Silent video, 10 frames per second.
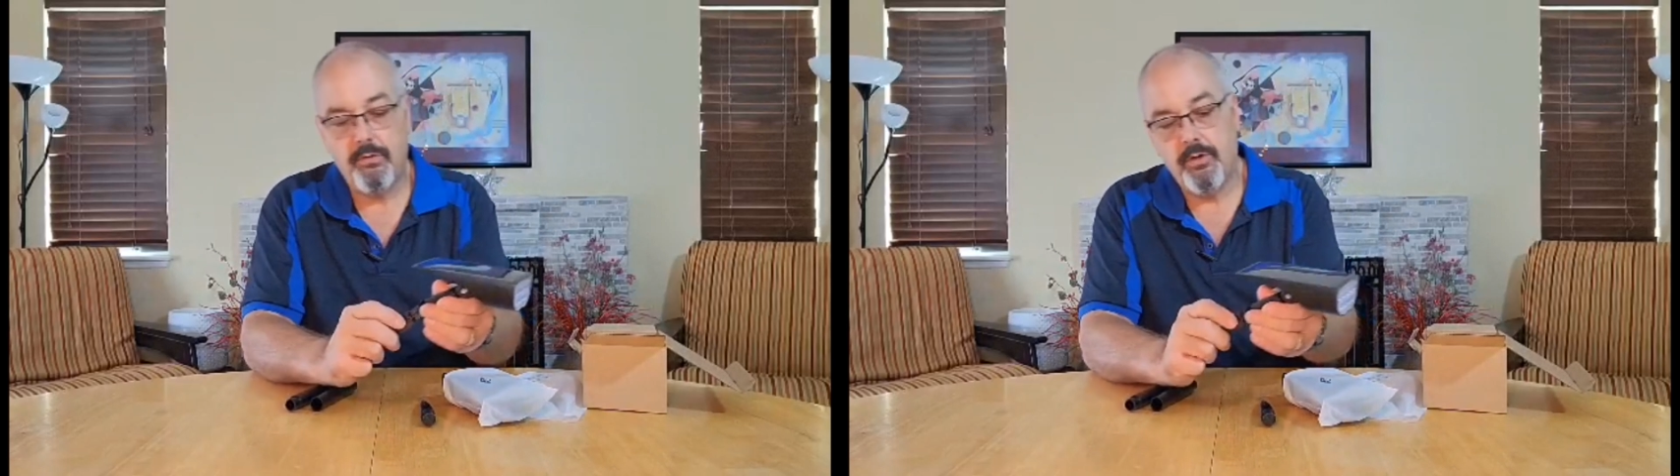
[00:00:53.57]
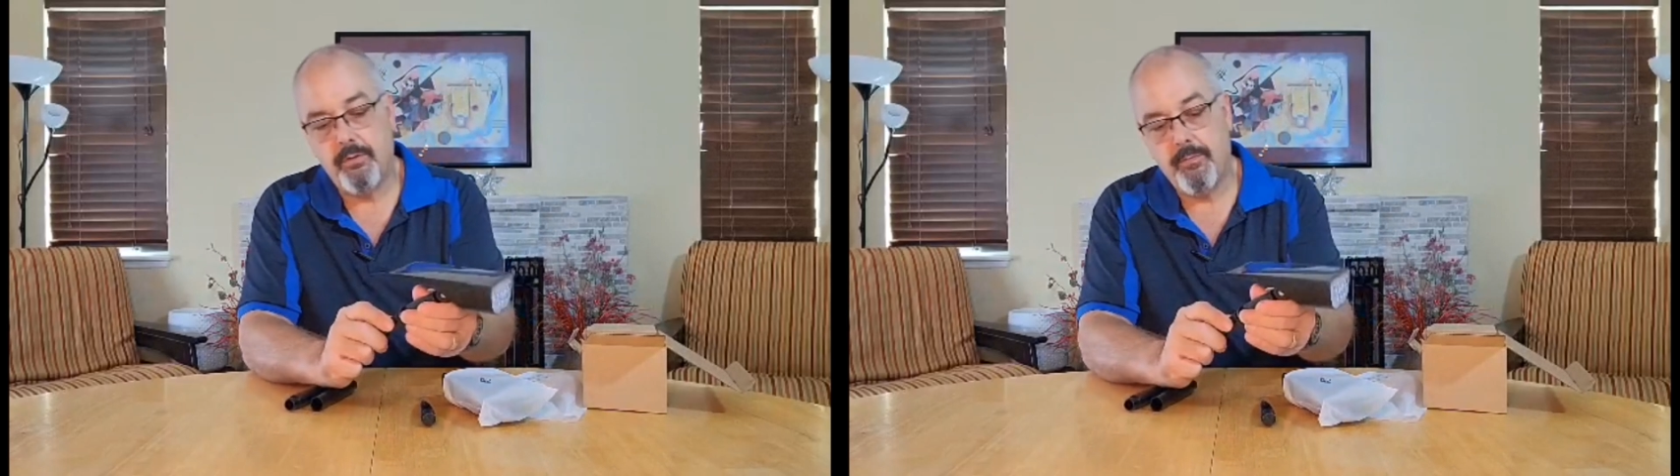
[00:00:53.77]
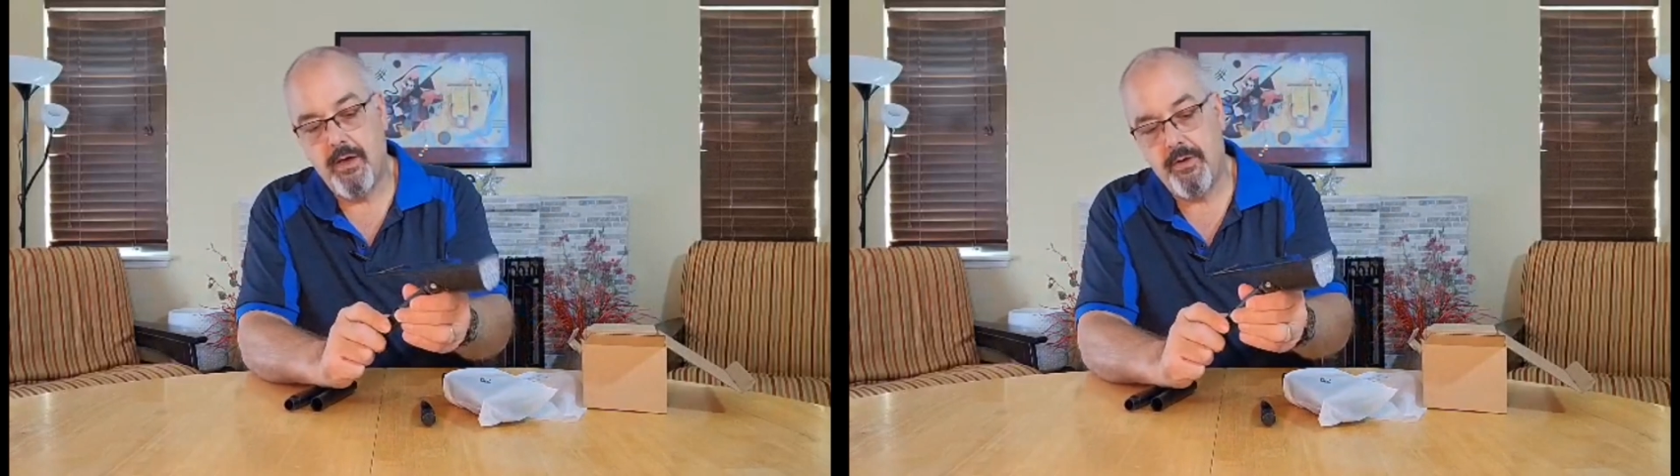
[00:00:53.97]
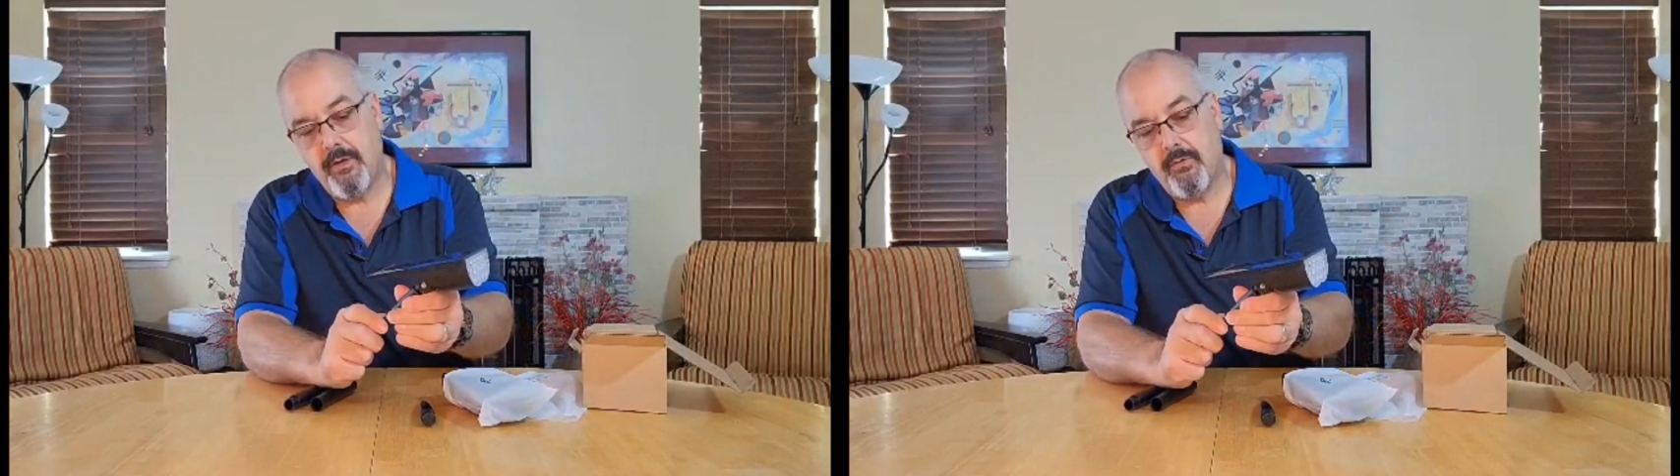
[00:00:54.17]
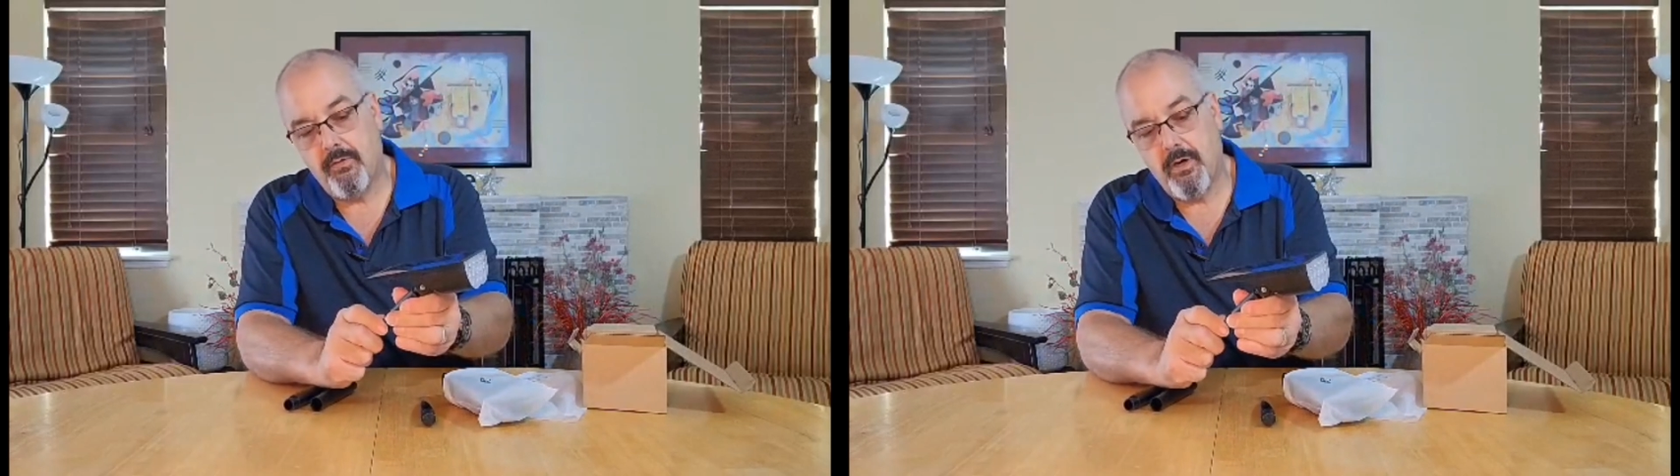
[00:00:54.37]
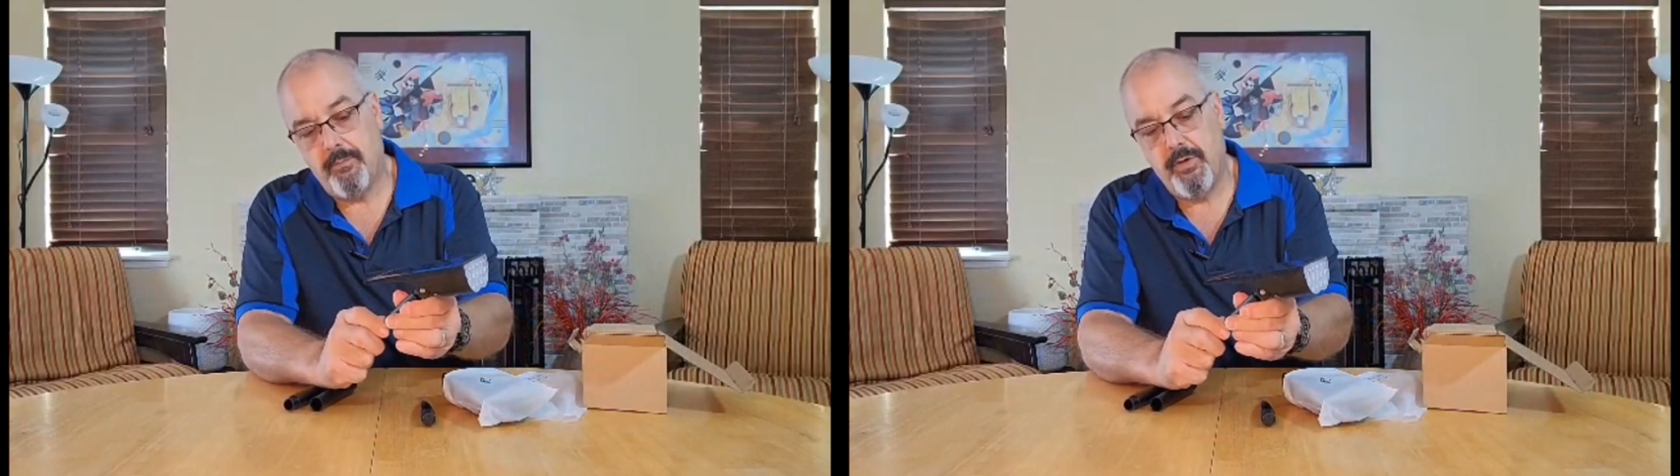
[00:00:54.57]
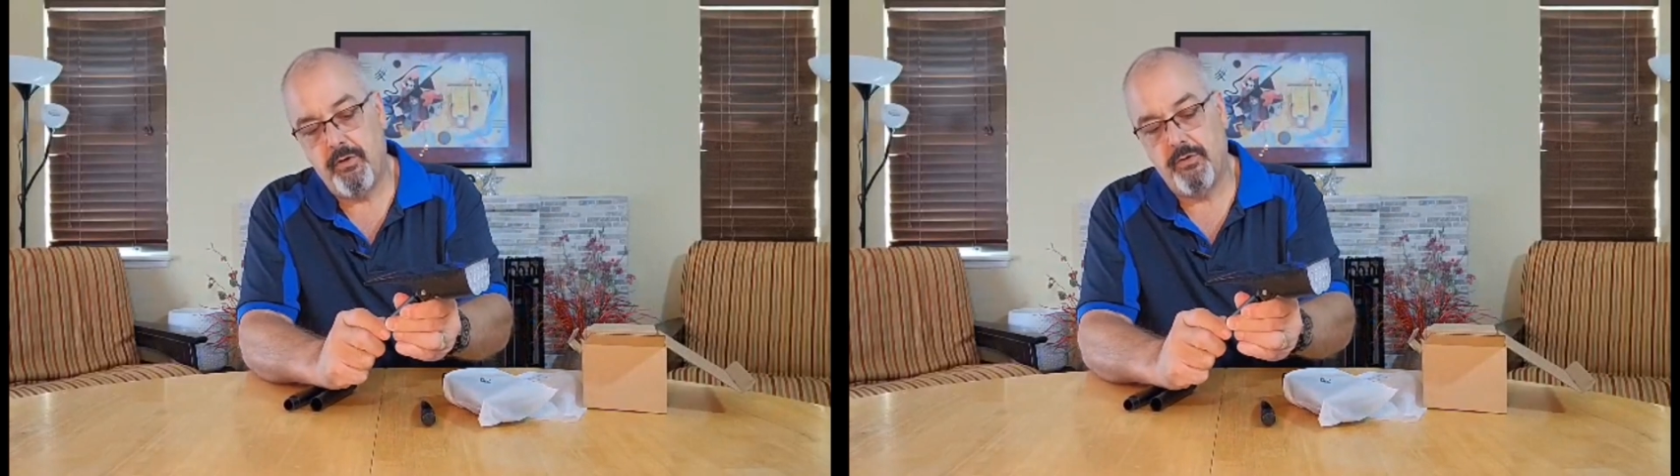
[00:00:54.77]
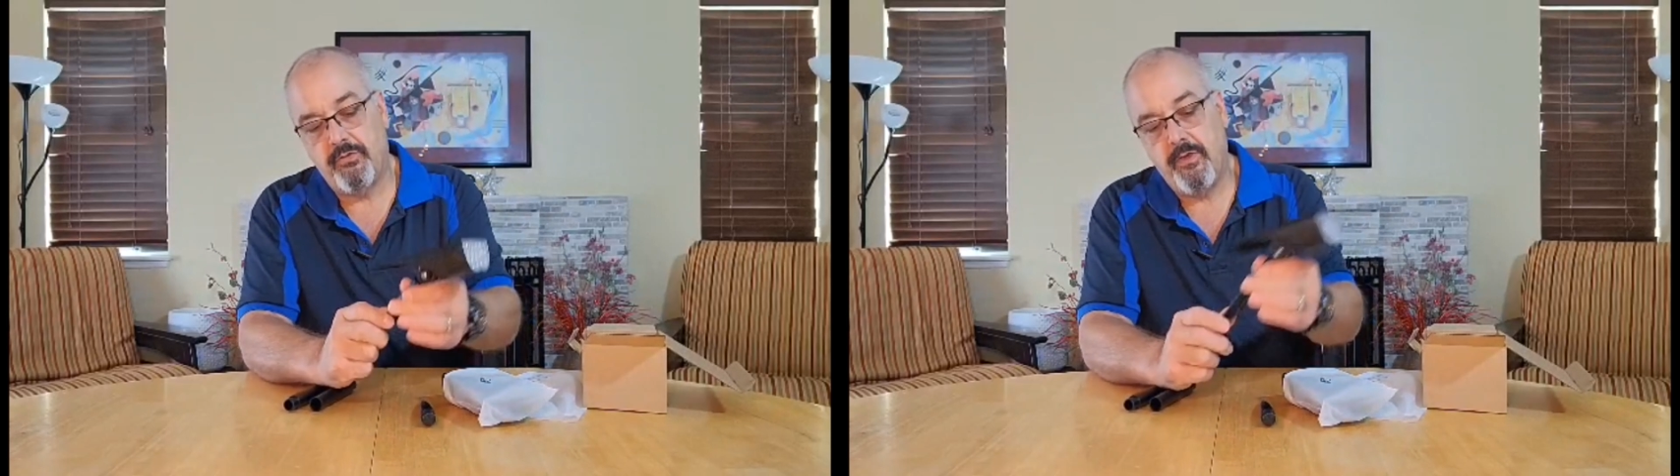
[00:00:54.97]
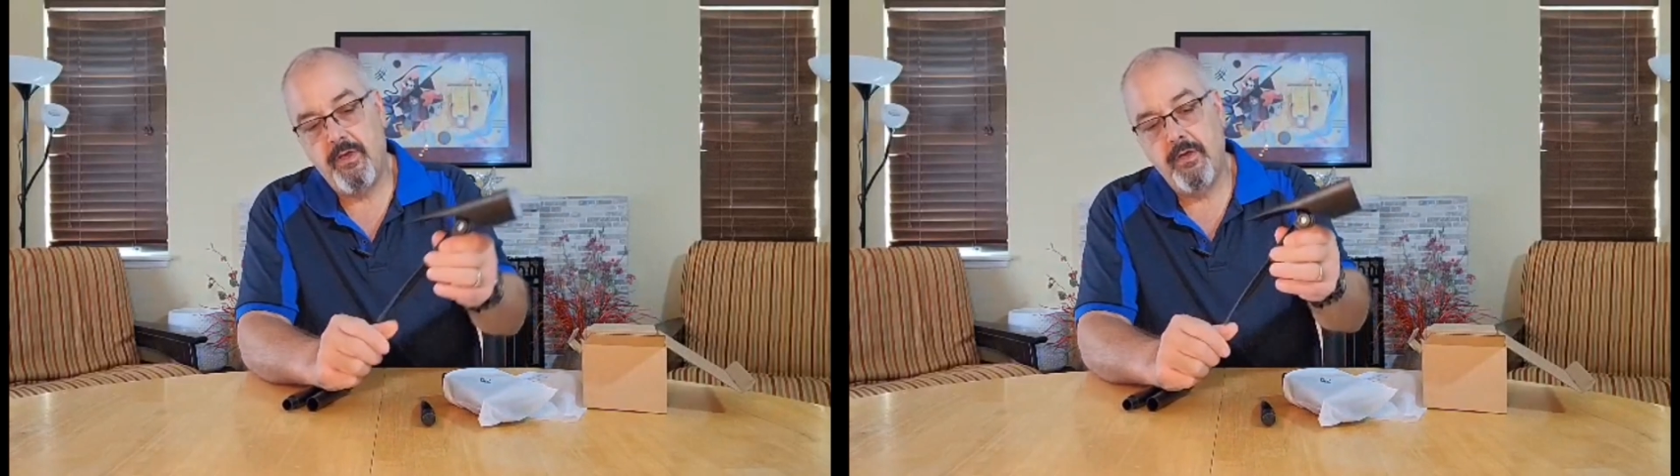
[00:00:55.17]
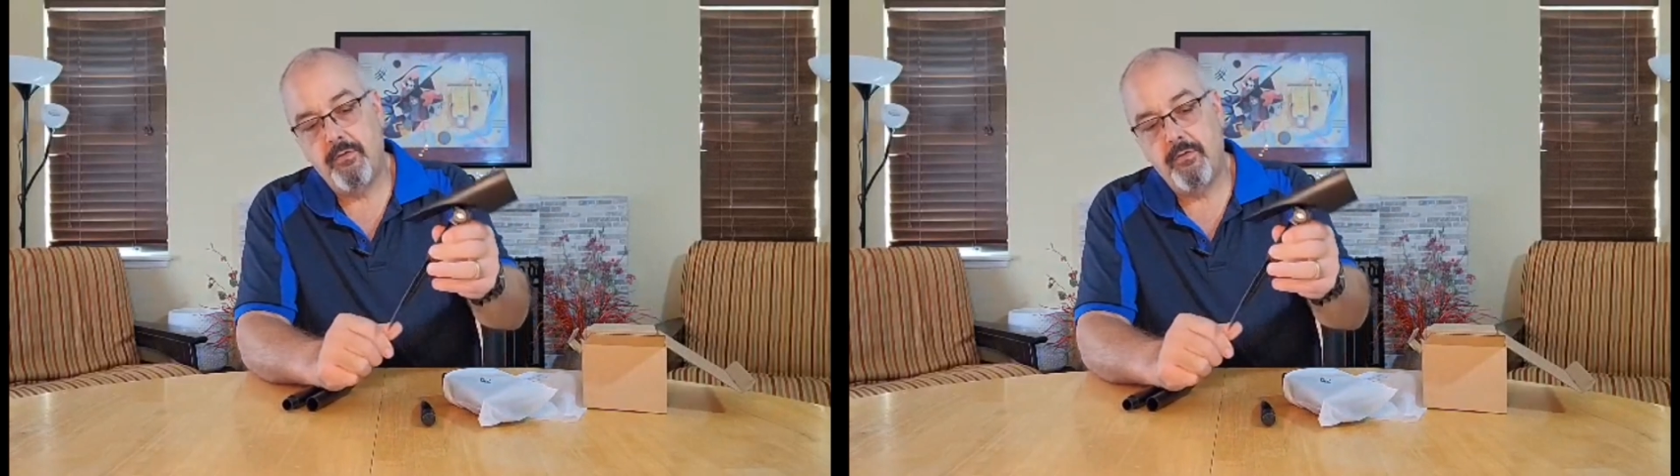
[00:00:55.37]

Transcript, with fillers: you can mount it or on a post.